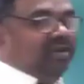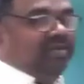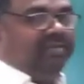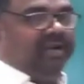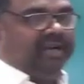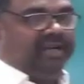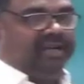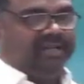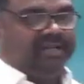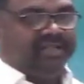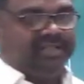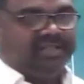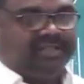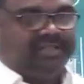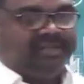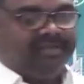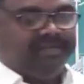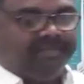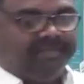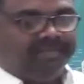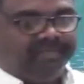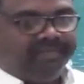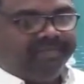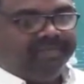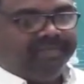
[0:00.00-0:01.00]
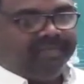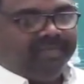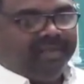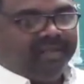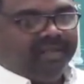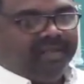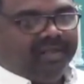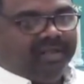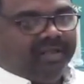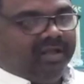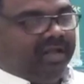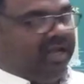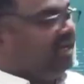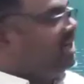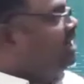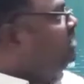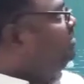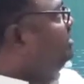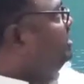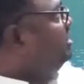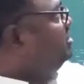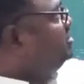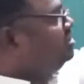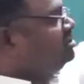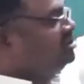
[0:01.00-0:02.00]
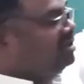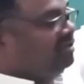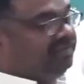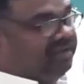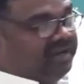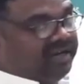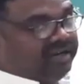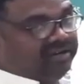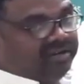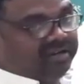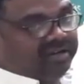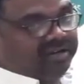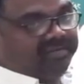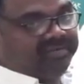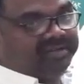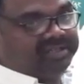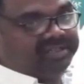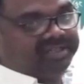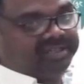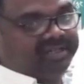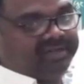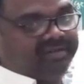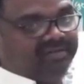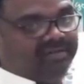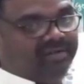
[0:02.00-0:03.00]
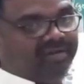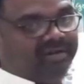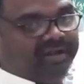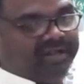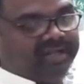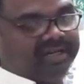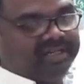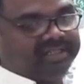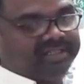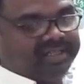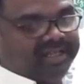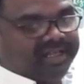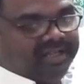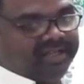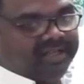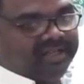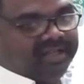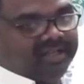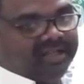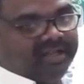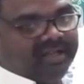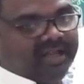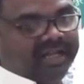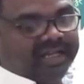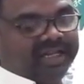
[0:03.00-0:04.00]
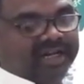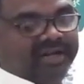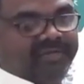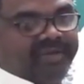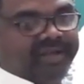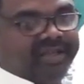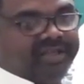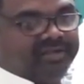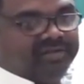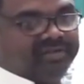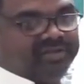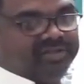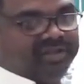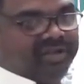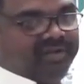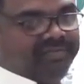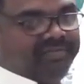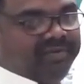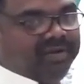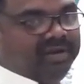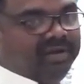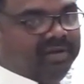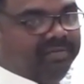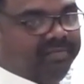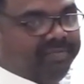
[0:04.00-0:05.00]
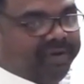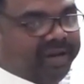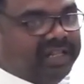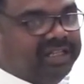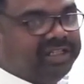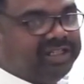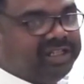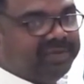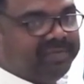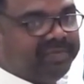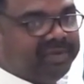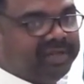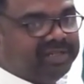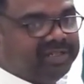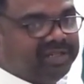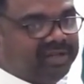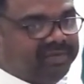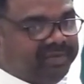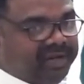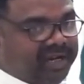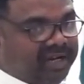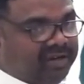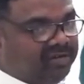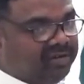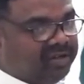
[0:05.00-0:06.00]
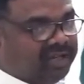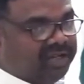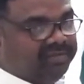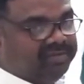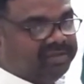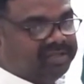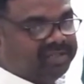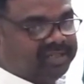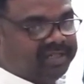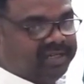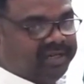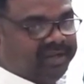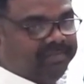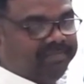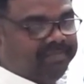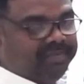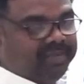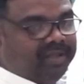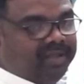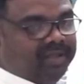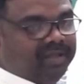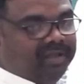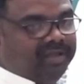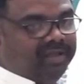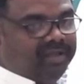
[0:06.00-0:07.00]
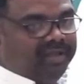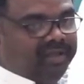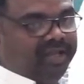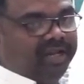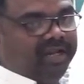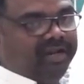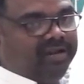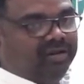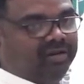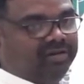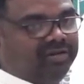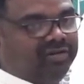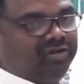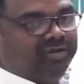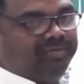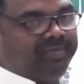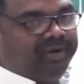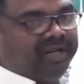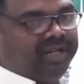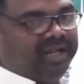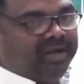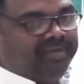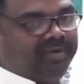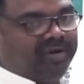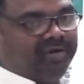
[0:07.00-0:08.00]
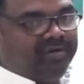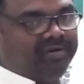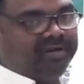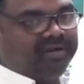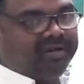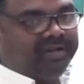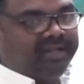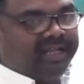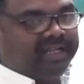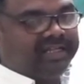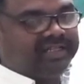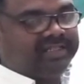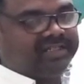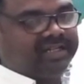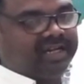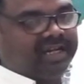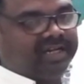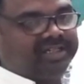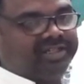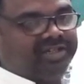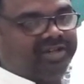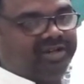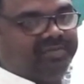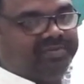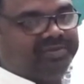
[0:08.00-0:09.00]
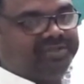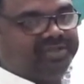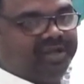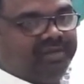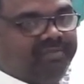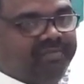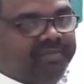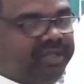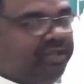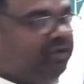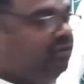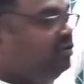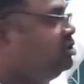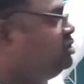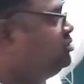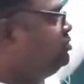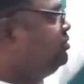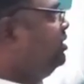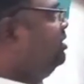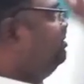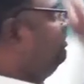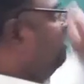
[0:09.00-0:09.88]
metals. I can make use of electrochemistry, or I can say I can make use of principles of electrochemistry in order to bring about extraction of some useful